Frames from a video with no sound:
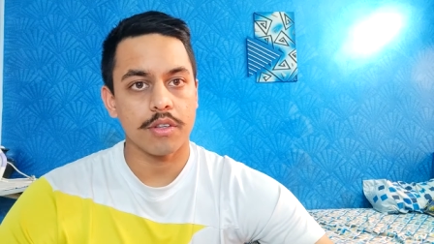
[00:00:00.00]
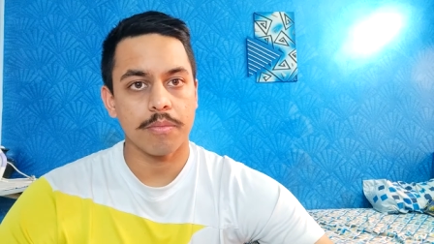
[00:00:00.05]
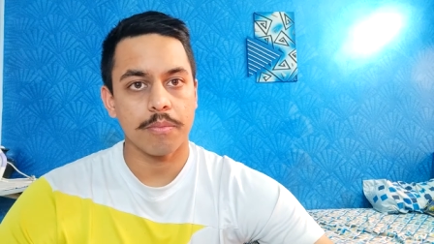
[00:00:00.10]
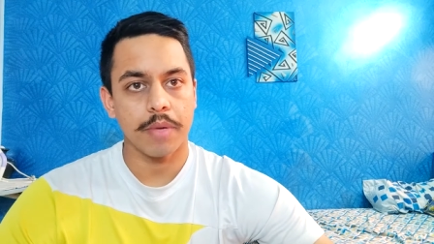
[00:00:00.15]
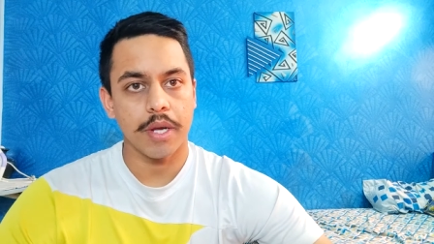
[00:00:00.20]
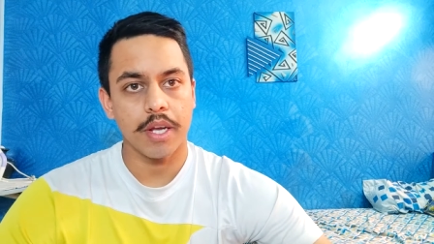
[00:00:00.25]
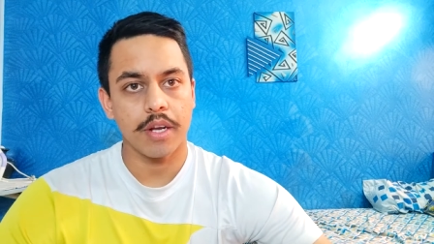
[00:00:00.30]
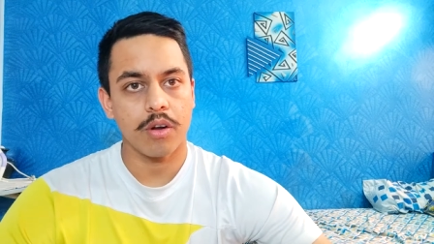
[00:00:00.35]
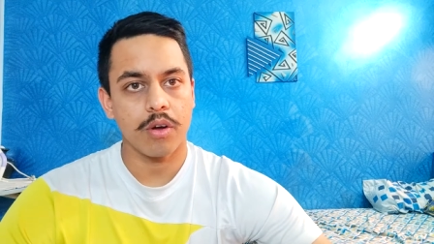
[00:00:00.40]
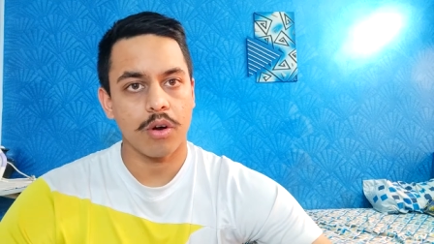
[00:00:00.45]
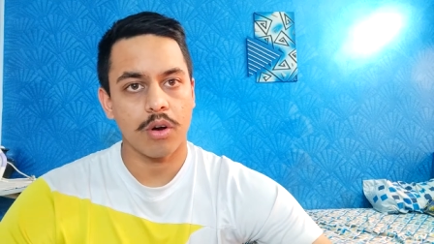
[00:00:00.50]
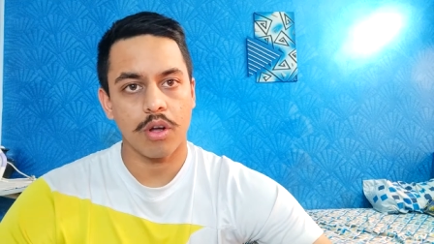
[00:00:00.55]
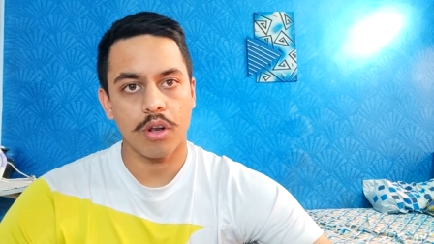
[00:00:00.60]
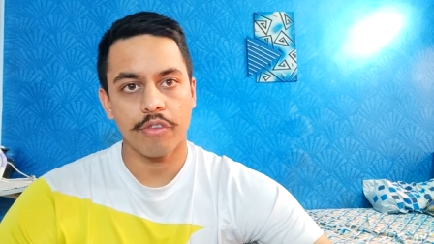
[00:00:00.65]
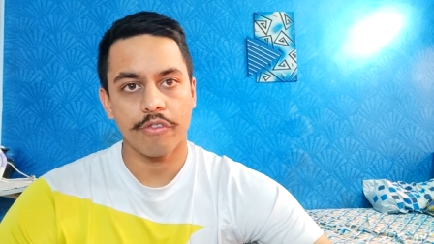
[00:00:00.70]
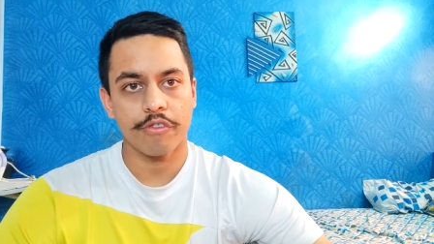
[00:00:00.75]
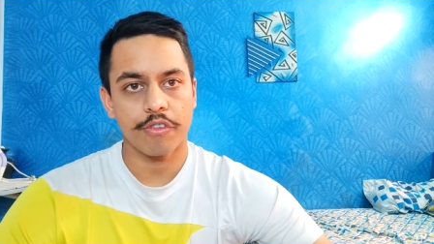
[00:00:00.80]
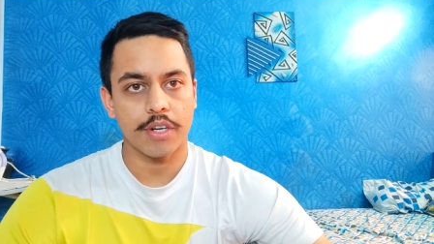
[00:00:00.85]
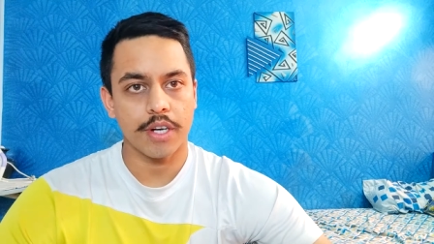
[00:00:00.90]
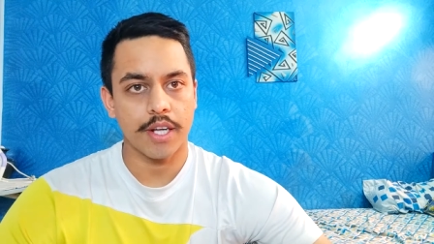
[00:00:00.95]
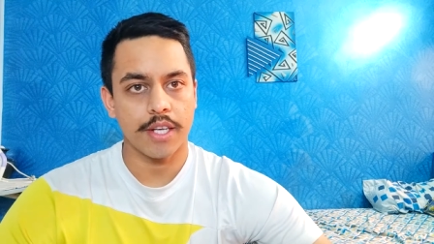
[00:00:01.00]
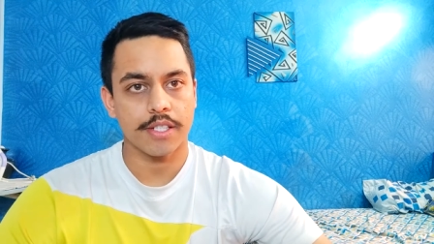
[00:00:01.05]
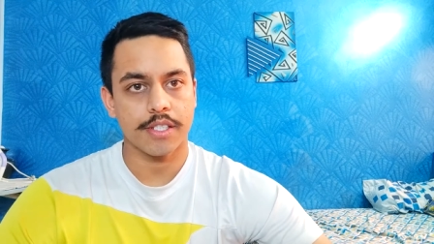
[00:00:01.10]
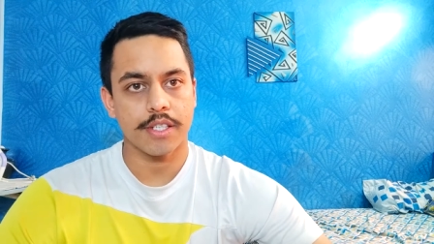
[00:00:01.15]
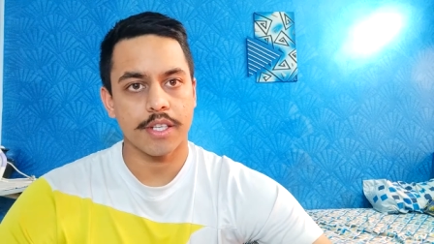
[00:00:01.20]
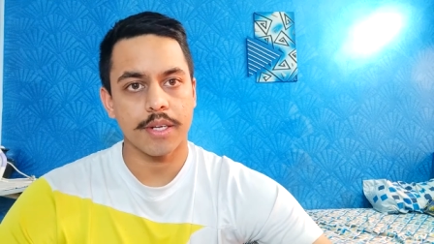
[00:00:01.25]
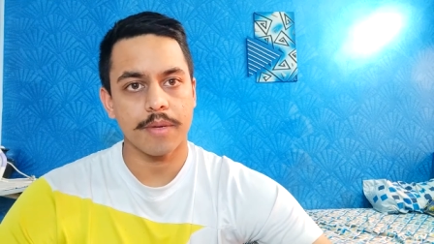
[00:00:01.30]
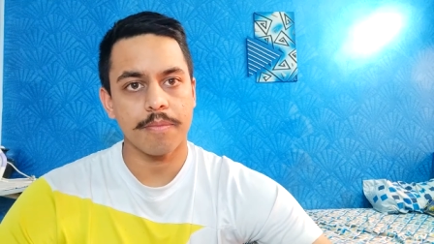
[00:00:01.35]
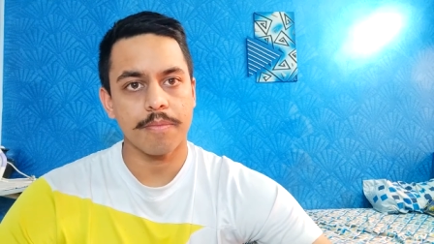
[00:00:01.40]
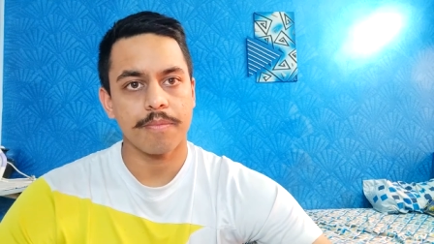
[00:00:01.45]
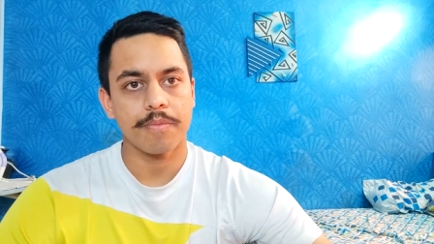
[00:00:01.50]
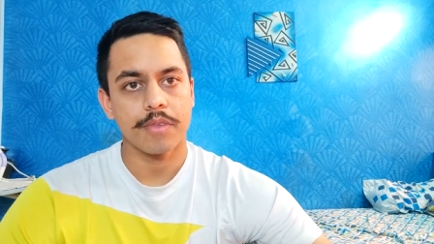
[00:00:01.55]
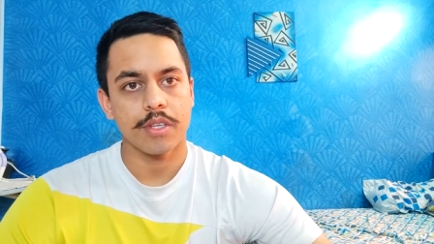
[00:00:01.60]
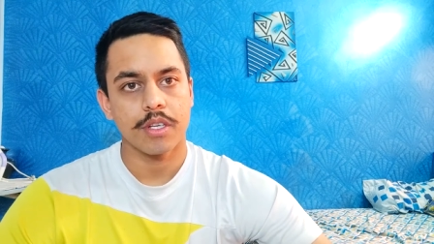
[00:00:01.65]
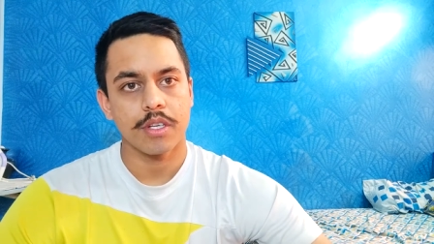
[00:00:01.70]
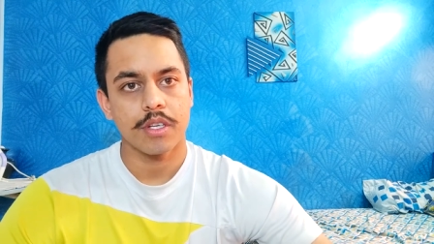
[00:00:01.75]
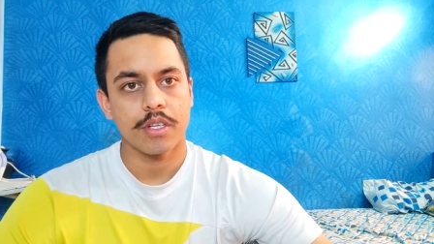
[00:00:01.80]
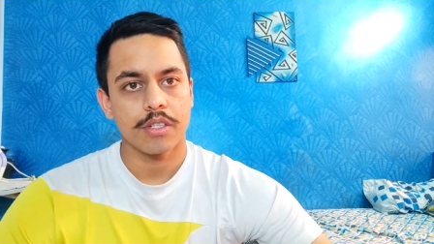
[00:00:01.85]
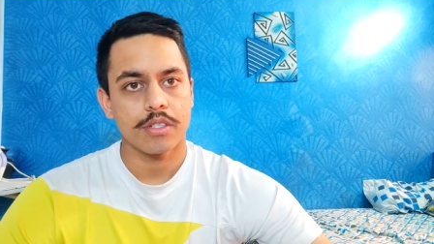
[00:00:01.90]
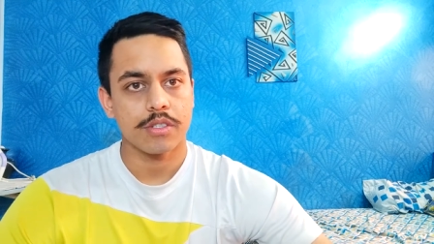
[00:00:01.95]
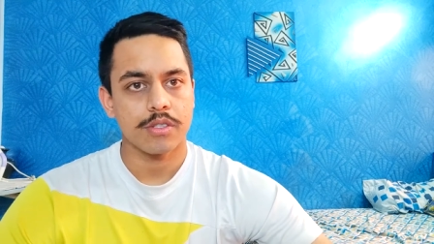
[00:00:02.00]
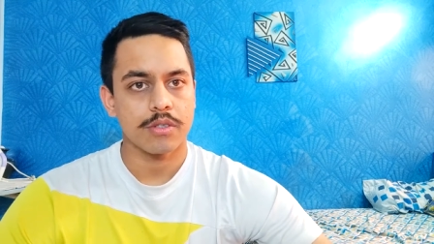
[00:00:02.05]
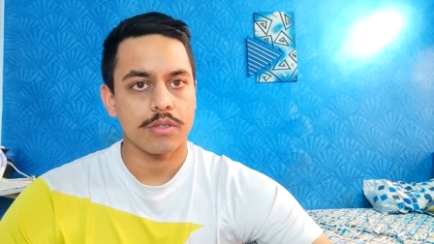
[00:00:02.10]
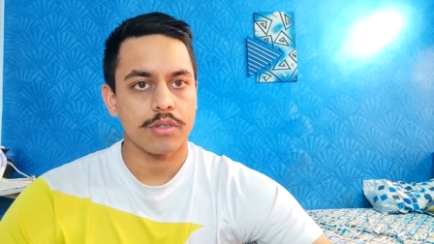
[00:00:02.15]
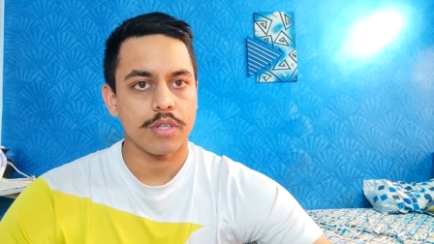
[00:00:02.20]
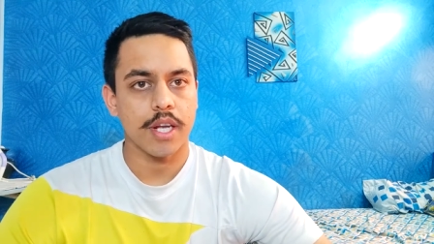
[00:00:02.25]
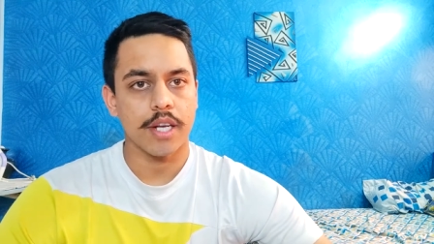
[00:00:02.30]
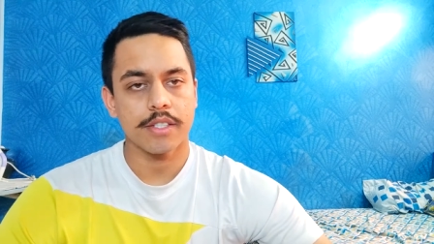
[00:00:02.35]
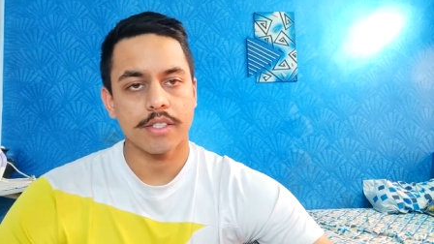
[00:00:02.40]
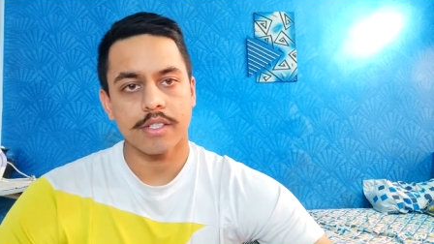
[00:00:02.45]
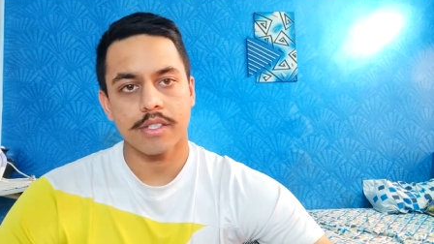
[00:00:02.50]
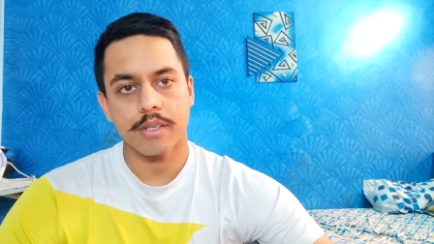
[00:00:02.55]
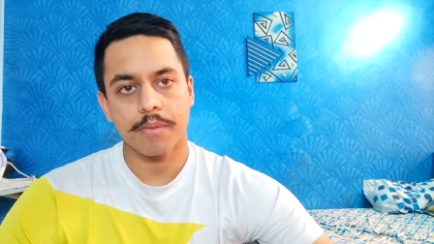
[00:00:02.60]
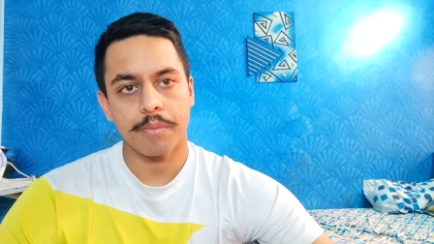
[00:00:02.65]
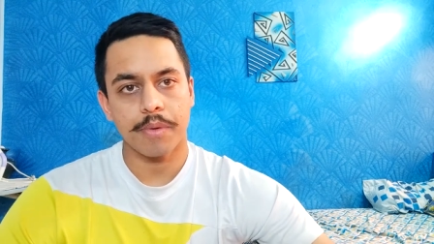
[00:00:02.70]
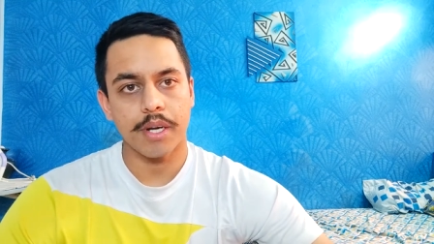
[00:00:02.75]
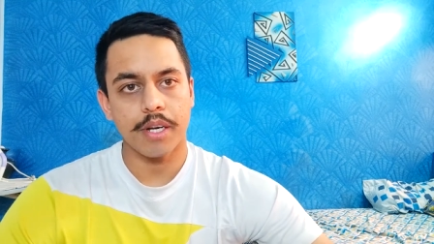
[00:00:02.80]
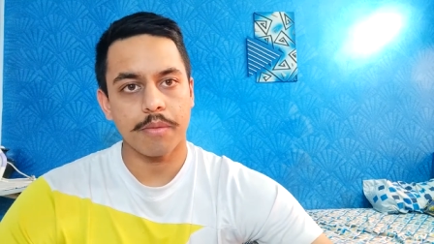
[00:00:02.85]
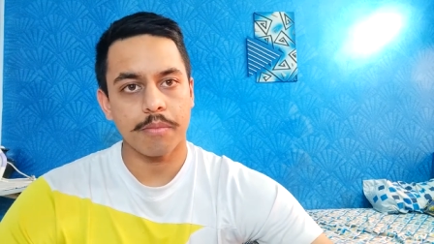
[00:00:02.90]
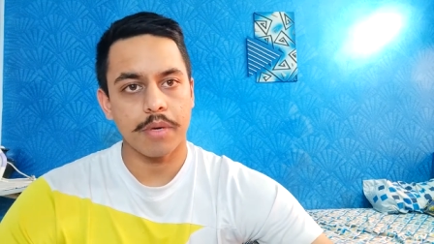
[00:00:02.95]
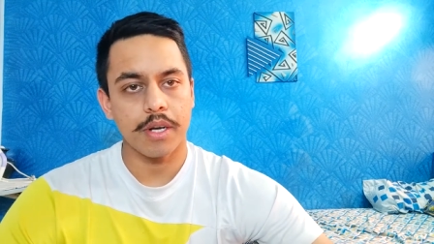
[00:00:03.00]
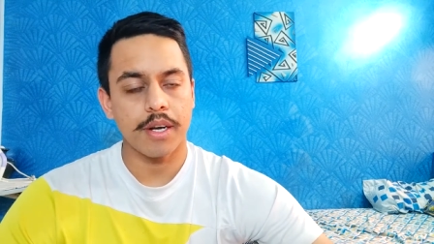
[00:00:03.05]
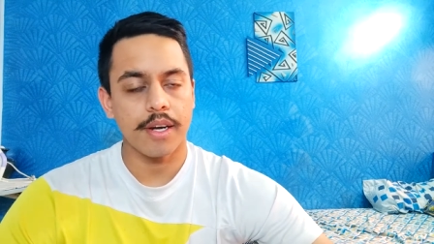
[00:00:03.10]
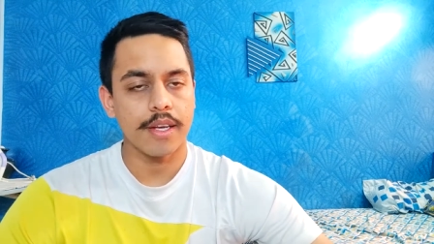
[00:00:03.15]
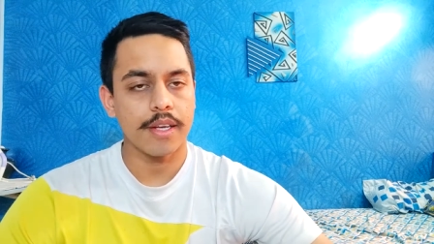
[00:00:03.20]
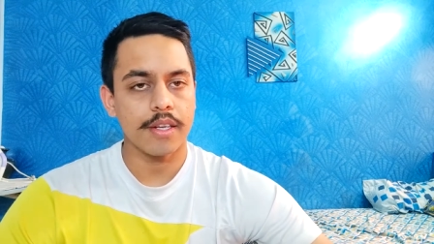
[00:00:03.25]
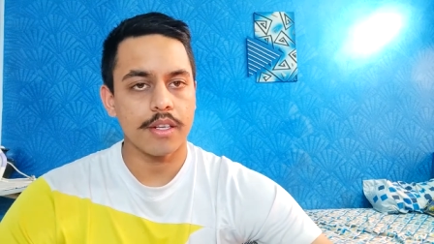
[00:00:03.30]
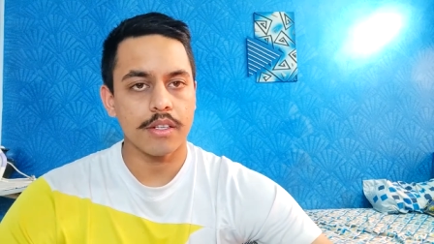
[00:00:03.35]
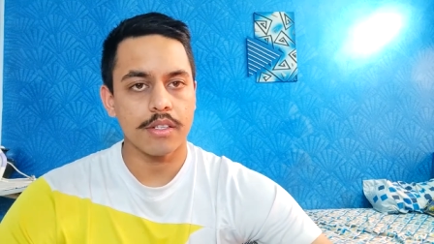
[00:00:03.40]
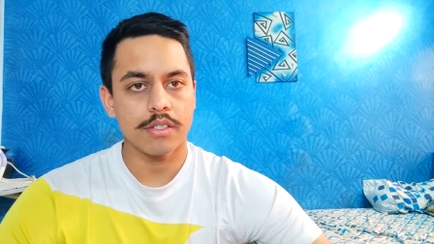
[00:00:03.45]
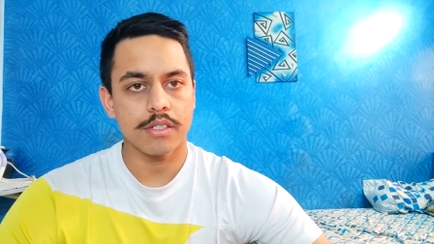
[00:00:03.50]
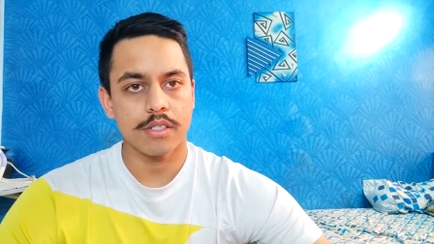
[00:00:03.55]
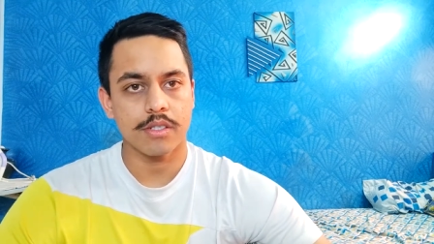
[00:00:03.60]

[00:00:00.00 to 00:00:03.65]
the main hall for testing. So that's a separate building.